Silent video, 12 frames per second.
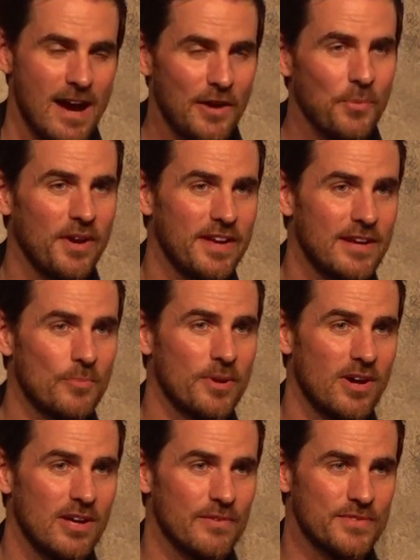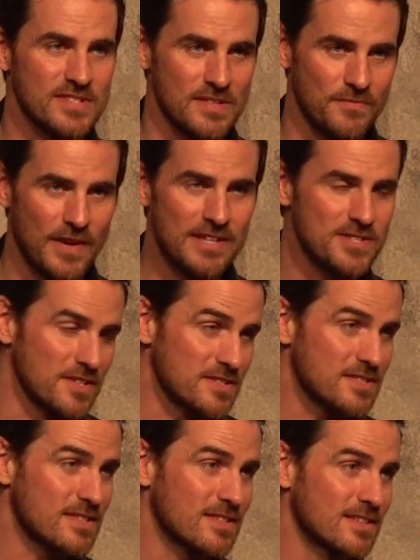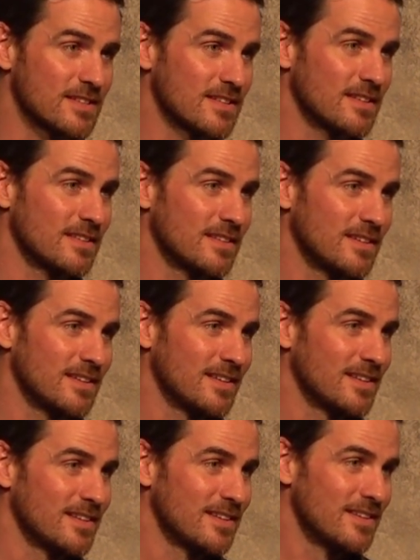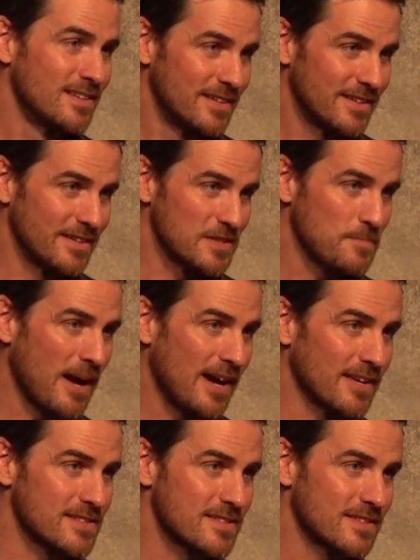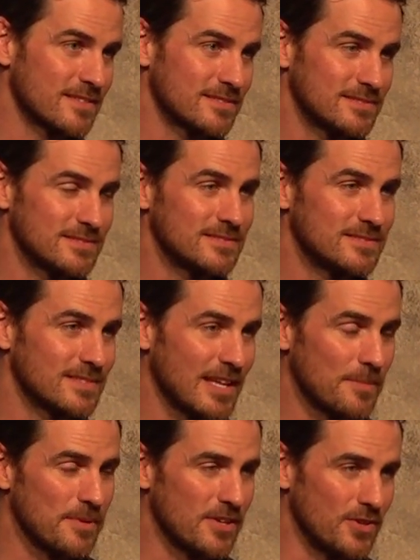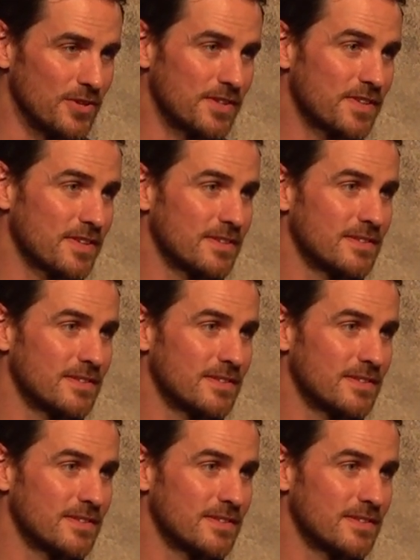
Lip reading: I'd want to hear about all of his adventures in his past. That'd be good.